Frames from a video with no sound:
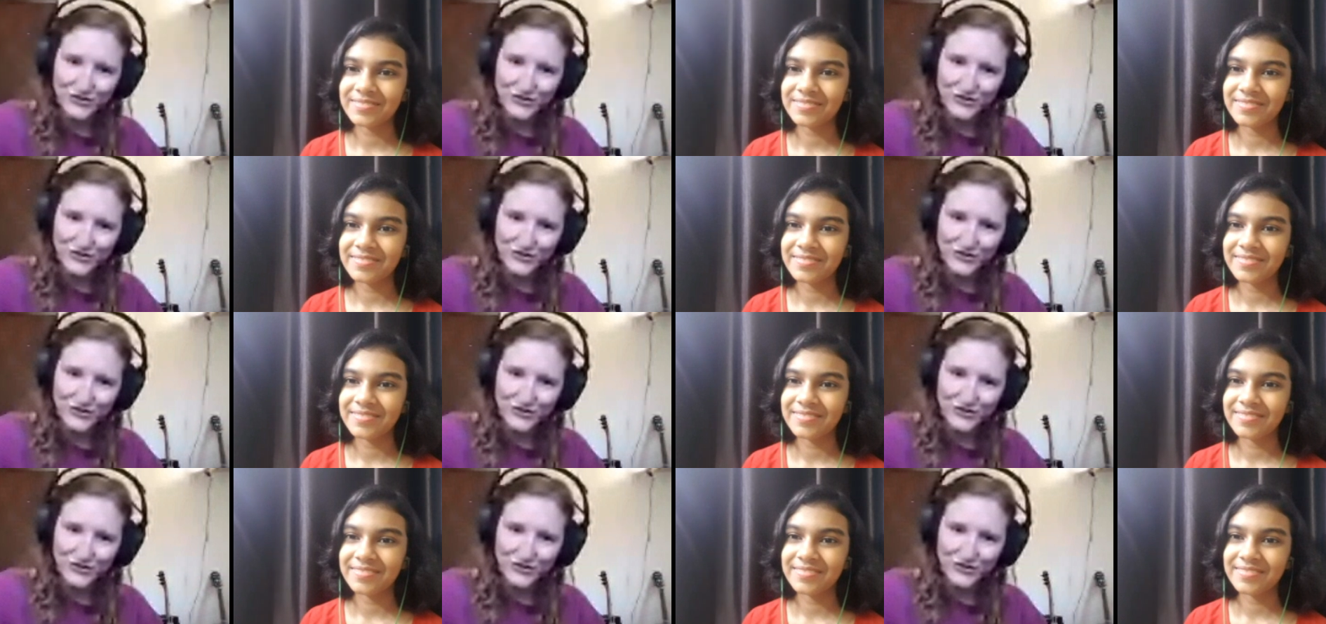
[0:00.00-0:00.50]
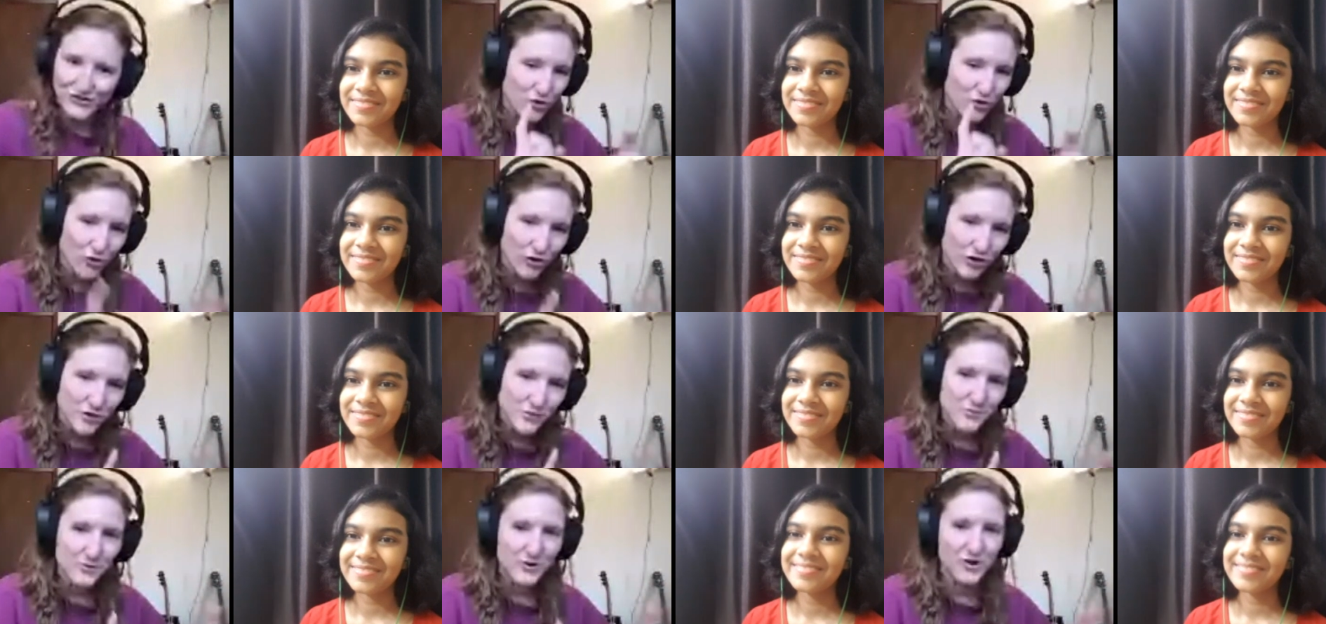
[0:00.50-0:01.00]
Speaker 1: by getting
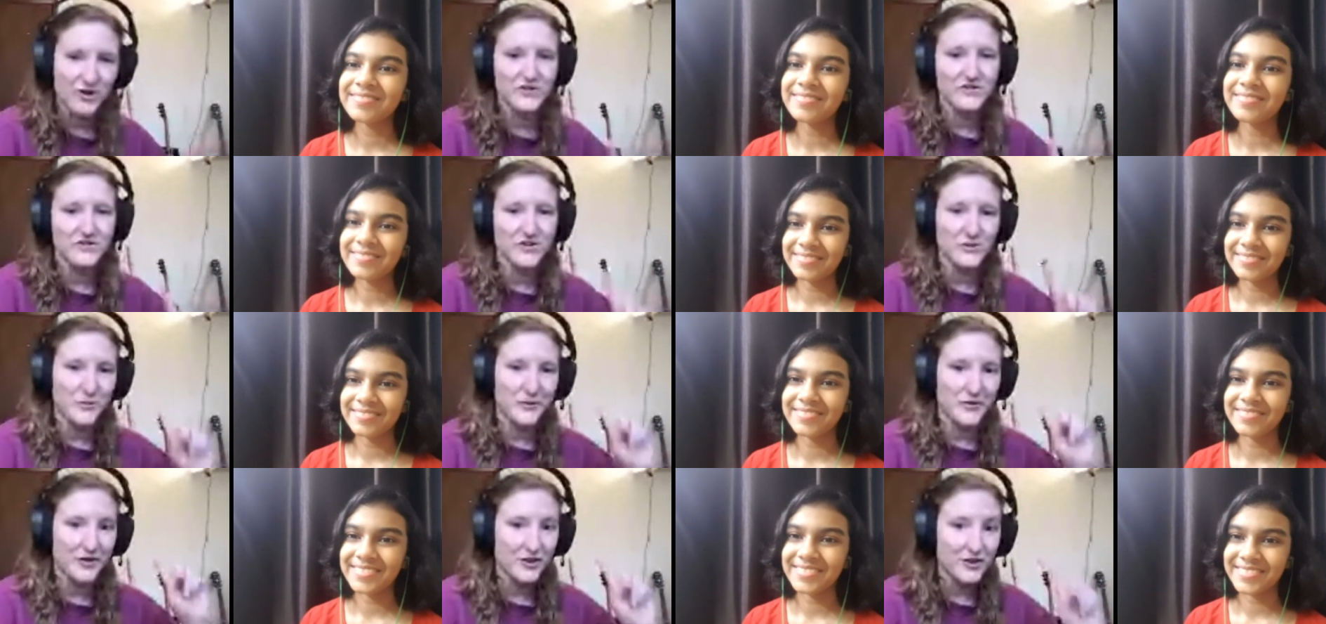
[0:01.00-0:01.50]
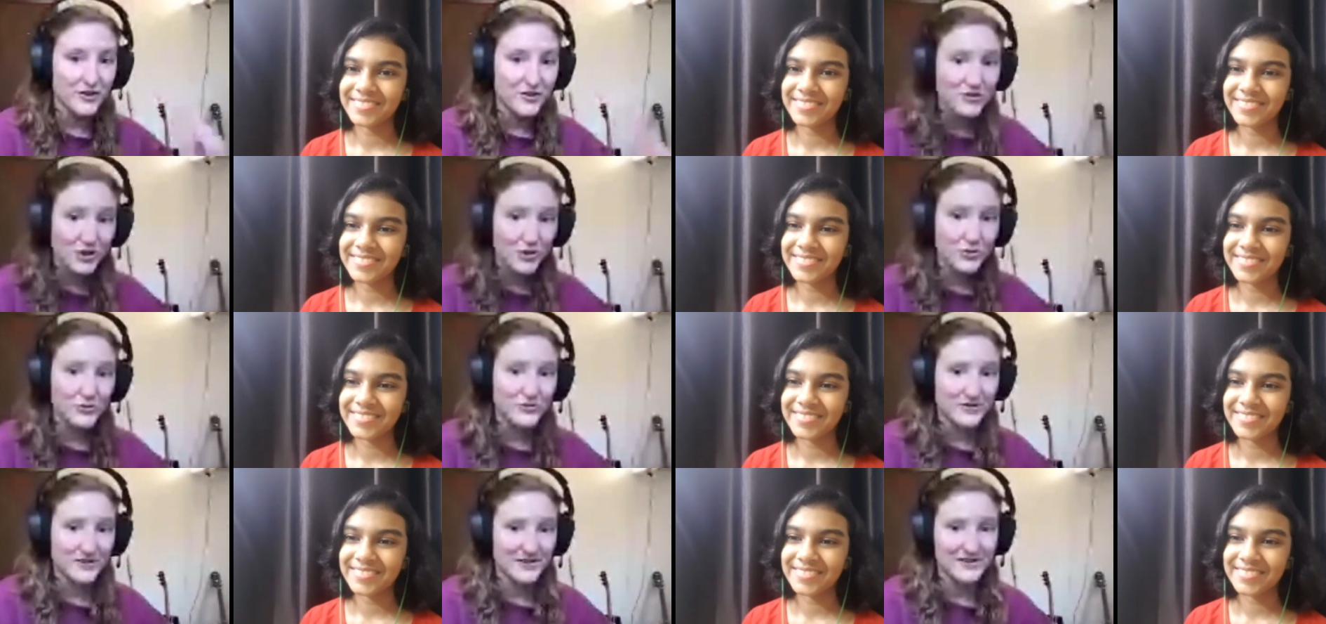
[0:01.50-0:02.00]
your ball to be the
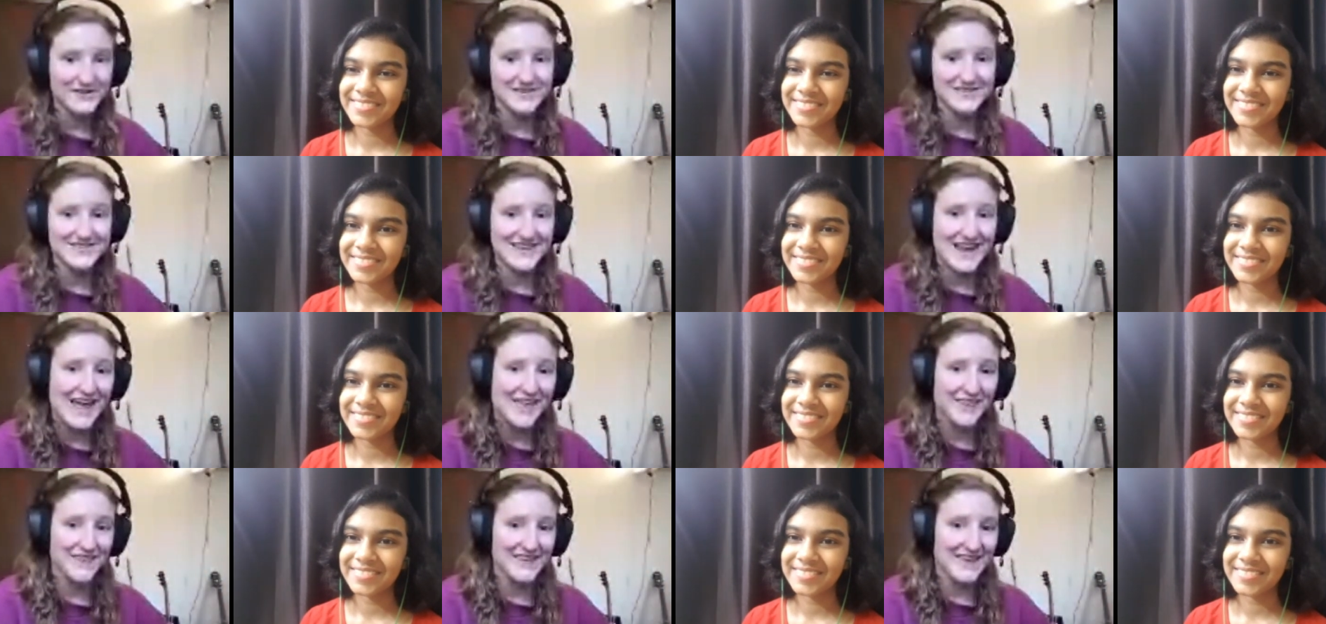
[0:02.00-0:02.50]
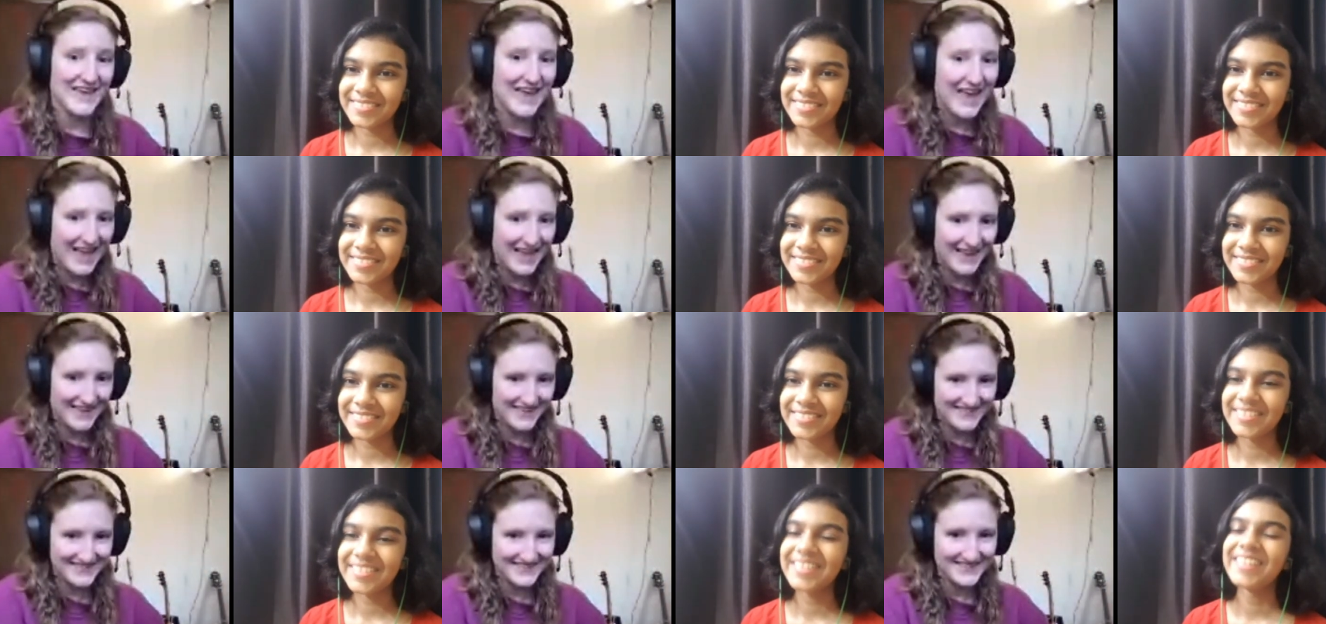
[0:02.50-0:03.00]
closest at the
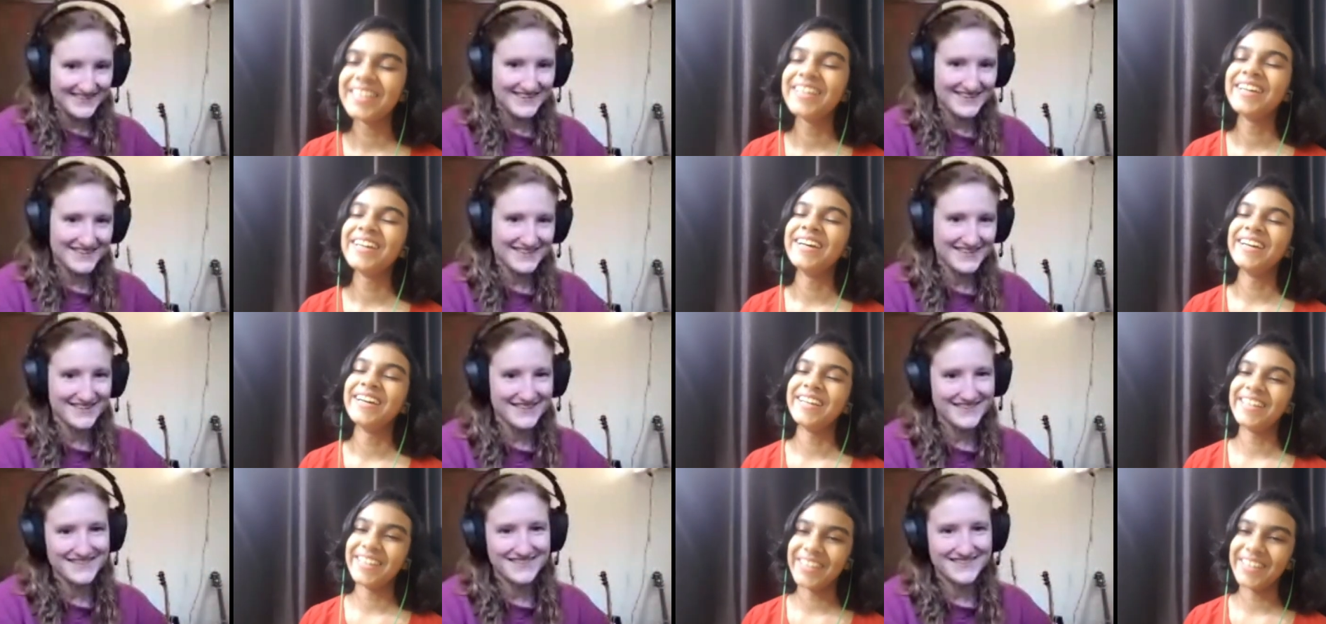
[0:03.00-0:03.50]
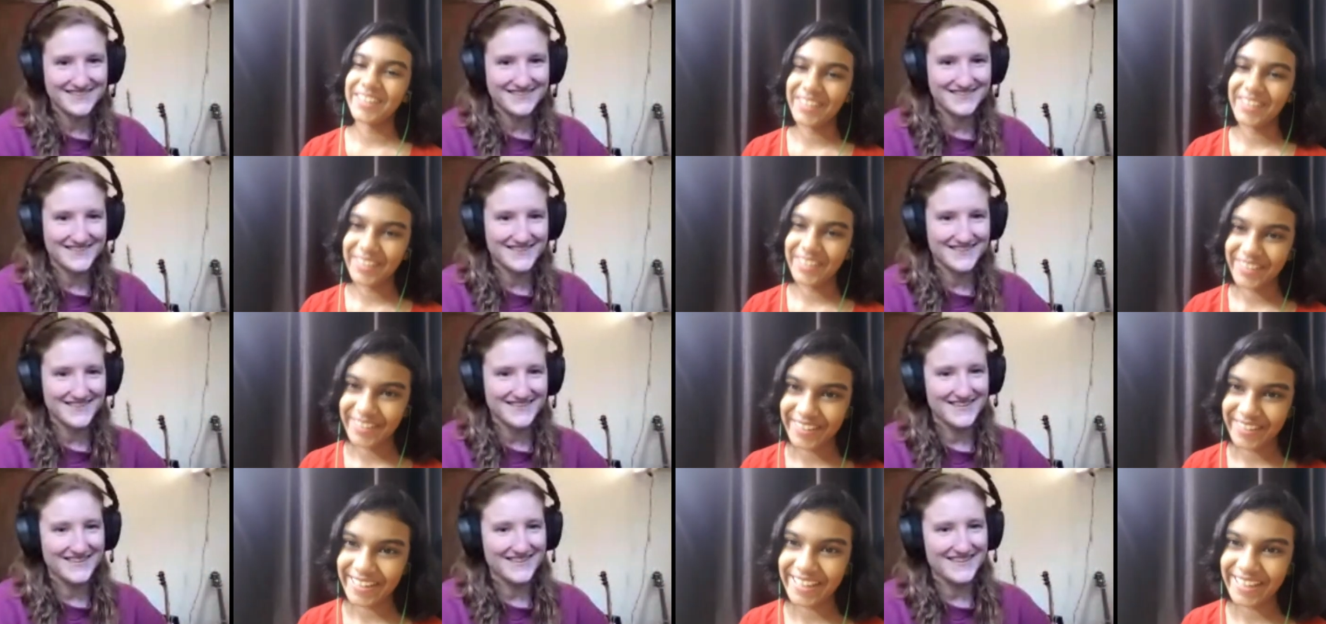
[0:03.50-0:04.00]
end.
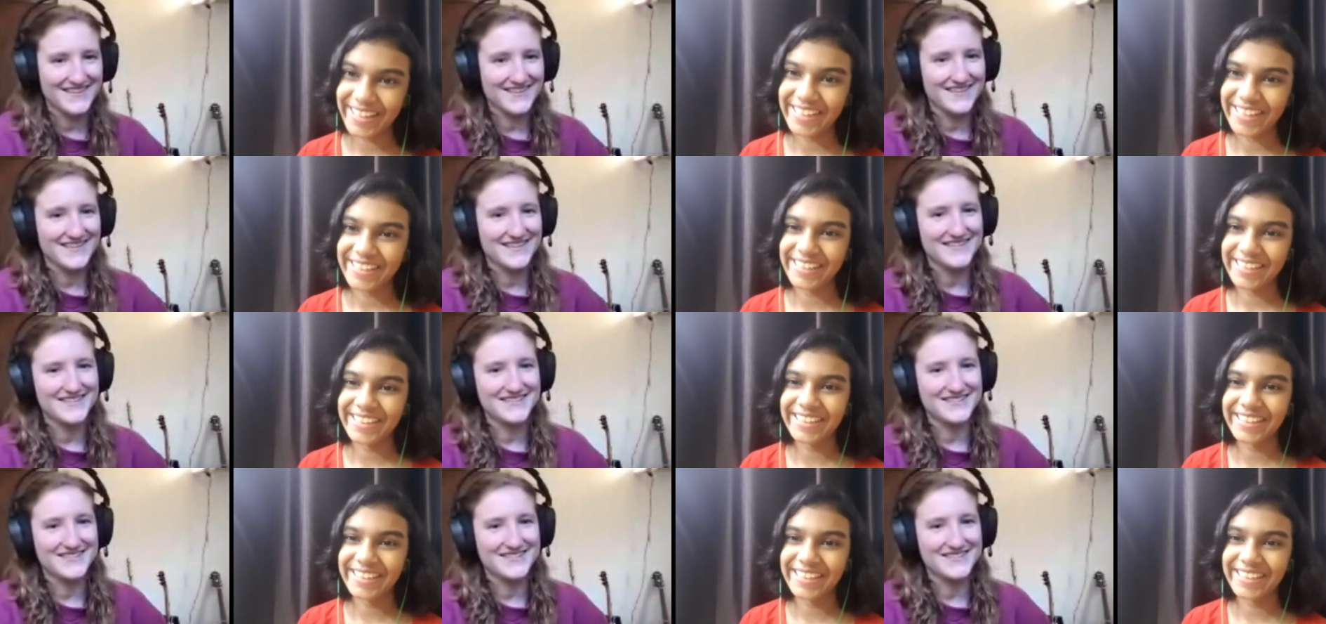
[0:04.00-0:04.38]
Okay.